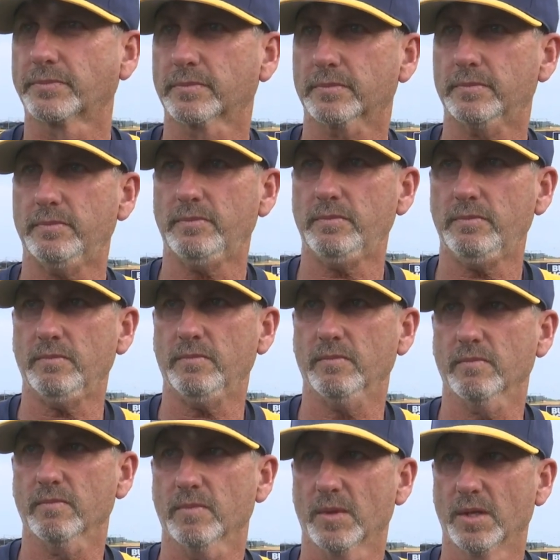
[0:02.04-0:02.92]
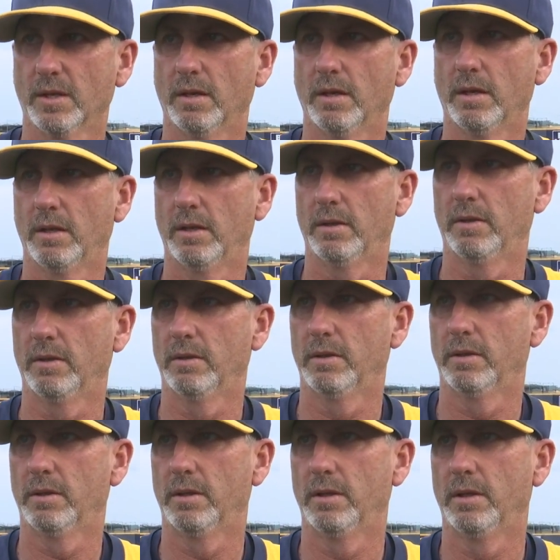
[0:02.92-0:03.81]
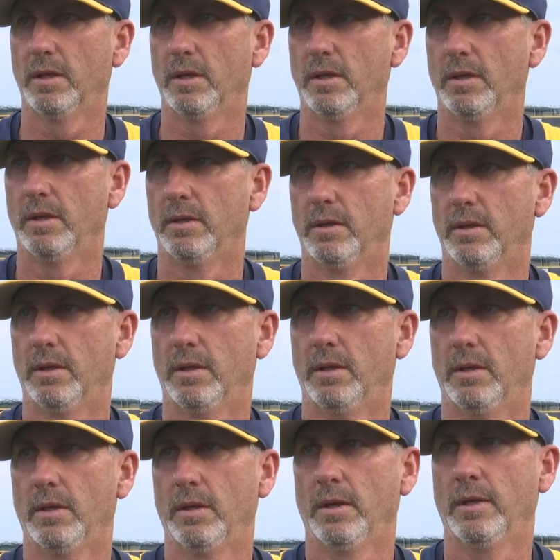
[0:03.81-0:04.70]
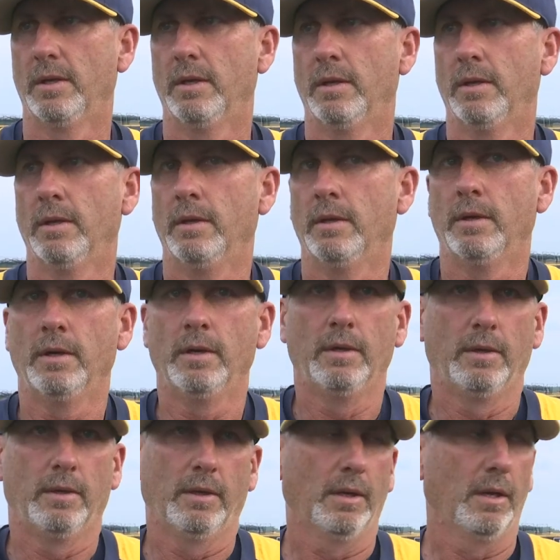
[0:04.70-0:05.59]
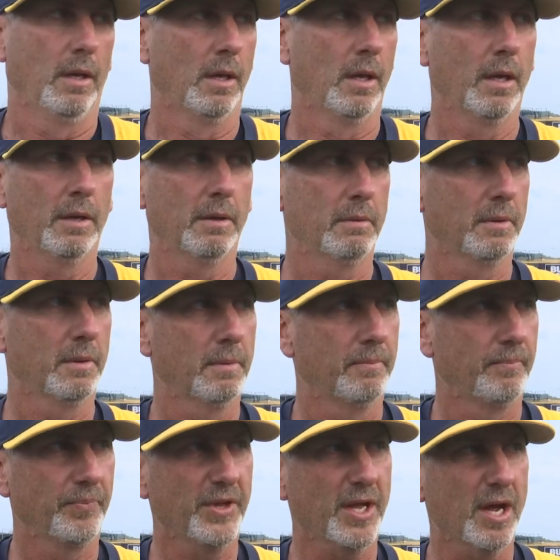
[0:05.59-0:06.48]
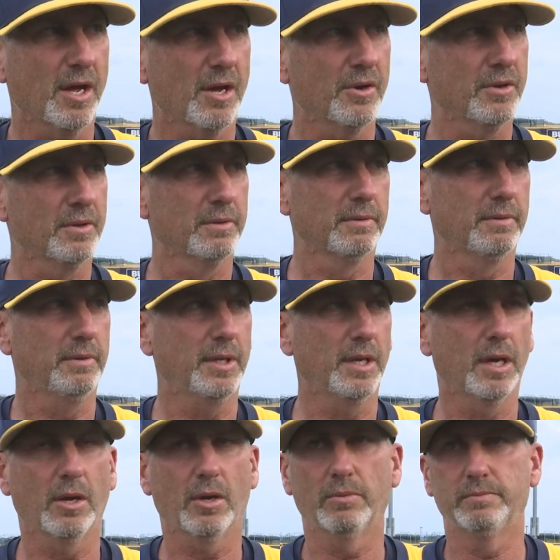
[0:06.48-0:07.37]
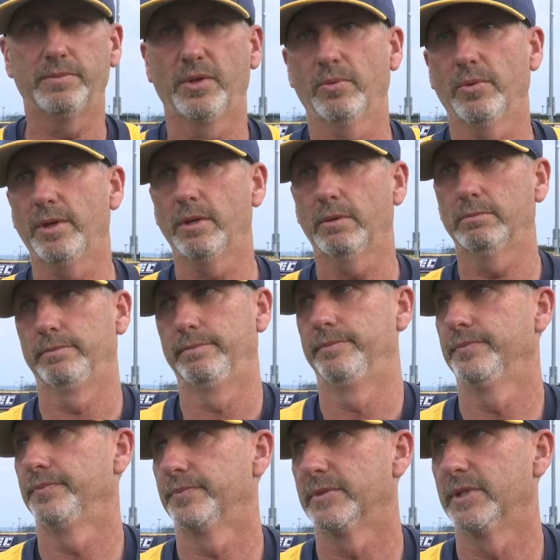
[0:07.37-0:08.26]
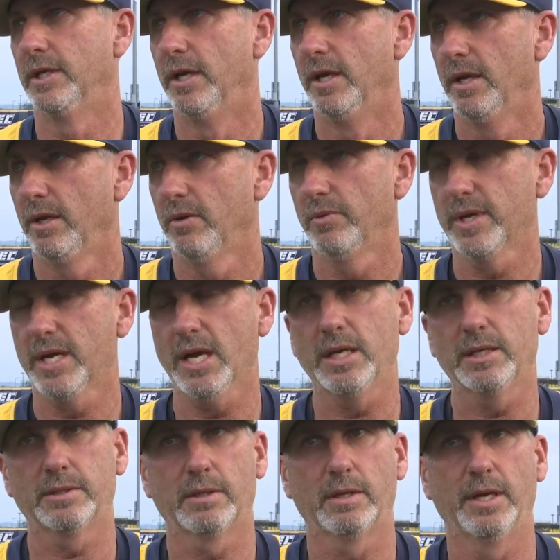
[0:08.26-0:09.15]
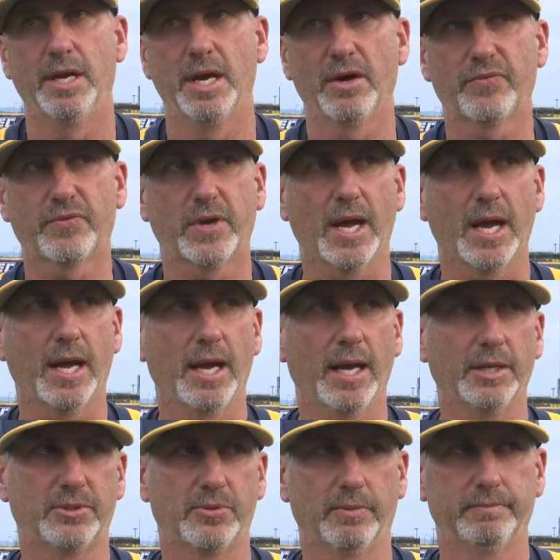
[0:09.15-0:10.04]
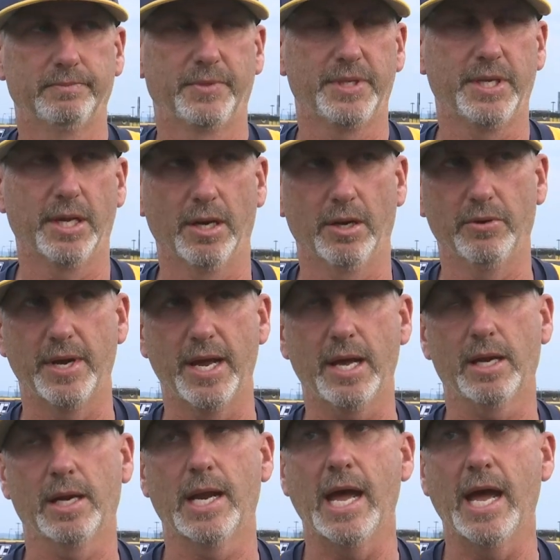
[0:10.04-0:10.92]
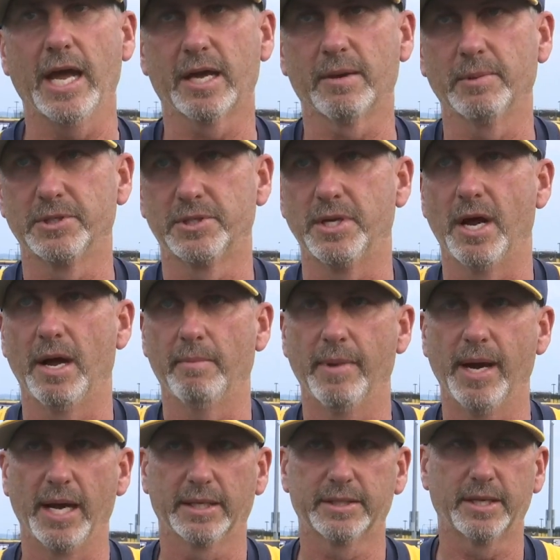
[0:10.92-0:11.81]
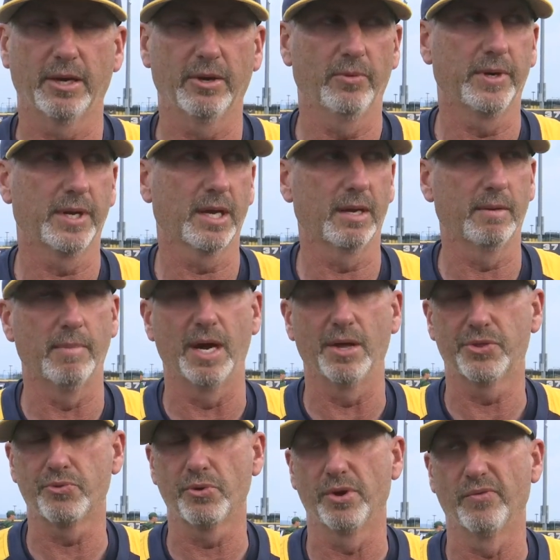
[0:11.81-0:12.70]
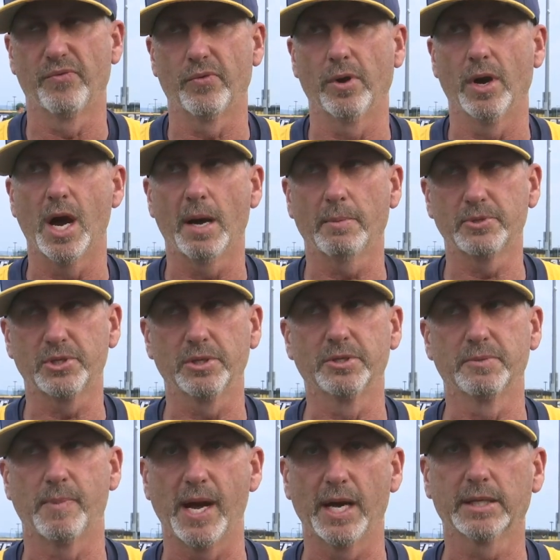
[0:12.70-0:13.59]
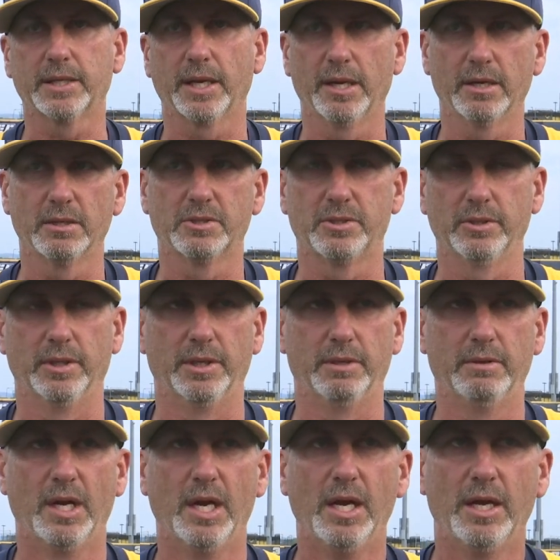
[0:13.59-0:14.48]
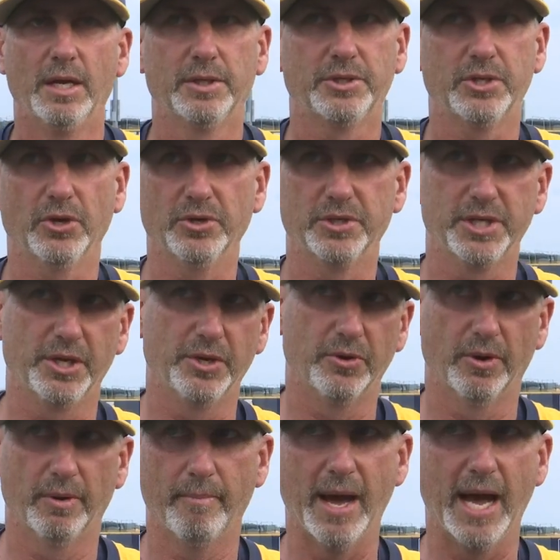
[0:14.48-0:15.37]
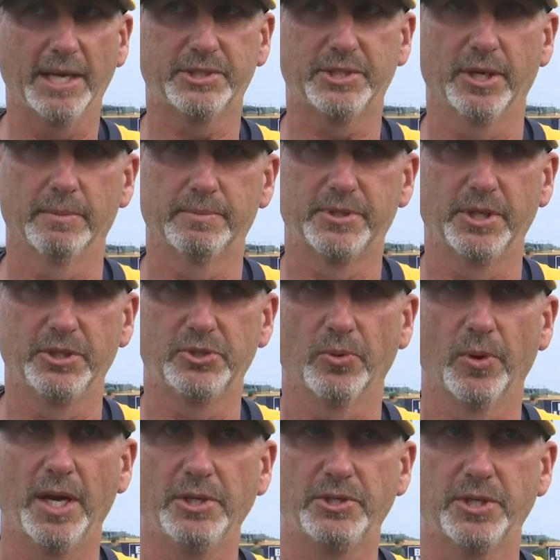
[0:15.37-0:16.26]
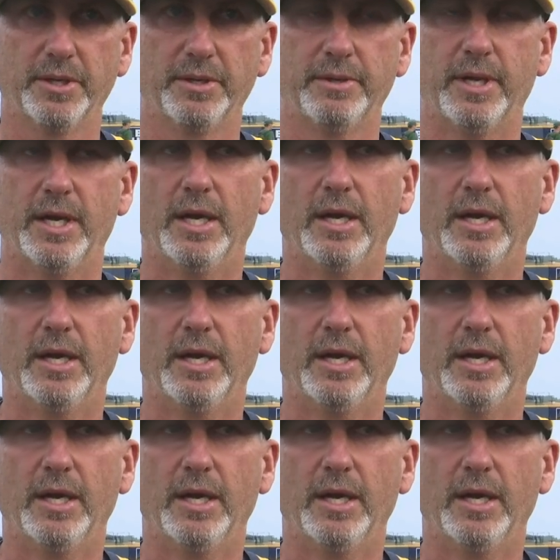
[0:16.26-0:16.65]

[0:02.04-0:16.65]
uh, Max are those two guys who are like competing for that closing role right now? No, you know we do. We got enough guys. You know now that Hageman's not back there, we got about three or four options back there, so it turns into a matchup situation.